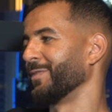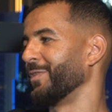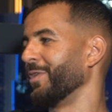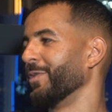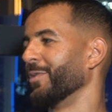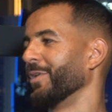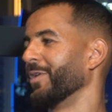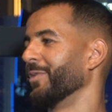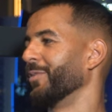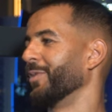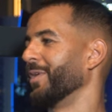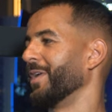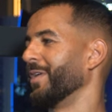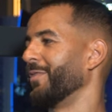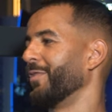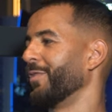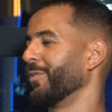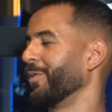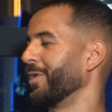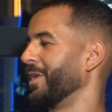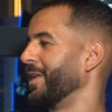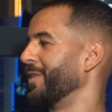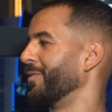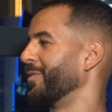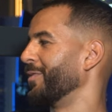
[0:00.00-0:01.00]
If you
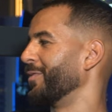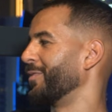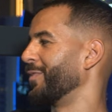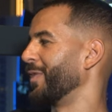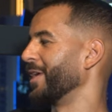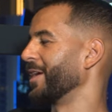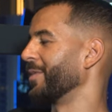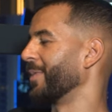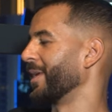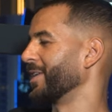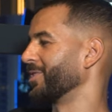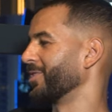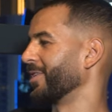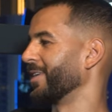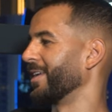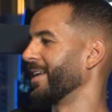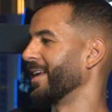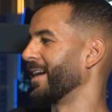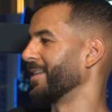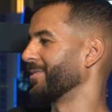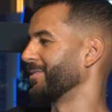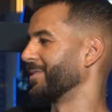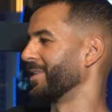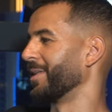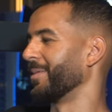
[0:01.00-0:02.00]
wouldn't even think about trading
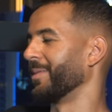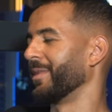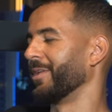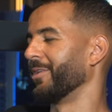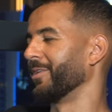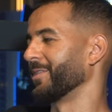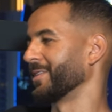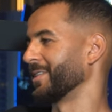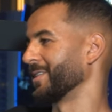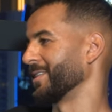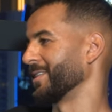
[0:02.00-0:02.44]
lives with them, they're not